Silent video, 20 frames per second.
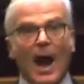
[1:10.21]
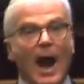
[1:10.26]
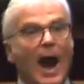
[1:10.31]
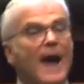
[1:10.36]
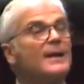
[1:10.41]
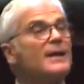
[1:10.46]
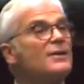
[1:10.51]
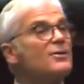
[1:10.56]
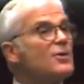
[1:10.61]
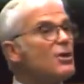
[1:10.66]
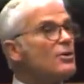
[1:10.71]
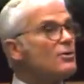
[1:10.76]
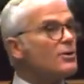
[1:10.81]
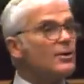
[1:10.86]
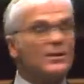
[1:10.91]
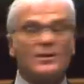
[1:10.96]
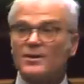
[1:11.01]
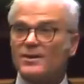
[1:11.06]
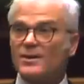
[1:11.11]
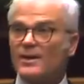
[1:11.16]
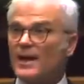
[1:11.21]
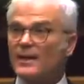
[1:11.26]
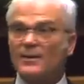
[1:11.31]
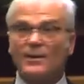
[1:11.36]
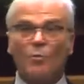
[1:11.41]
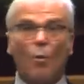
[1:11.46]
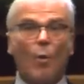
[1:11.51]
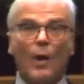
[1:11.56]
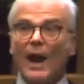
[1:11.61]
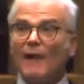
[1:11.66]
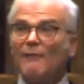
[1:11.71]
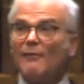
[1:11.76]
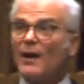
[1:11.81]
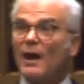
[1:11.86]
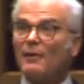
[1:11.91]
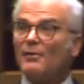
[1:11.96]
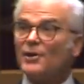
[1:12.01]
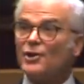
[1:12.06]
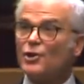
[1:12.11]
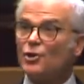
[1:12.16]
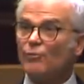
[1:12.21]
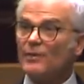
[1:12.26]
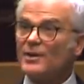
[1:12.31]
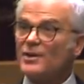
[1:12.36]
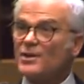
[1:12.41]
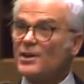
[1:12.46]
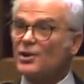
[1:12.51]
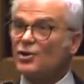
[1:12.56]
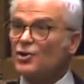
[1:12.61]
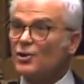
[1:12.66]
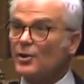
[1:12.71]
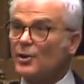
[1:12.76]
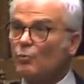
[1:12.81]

And it's no good to say that, well, every other jurisdiction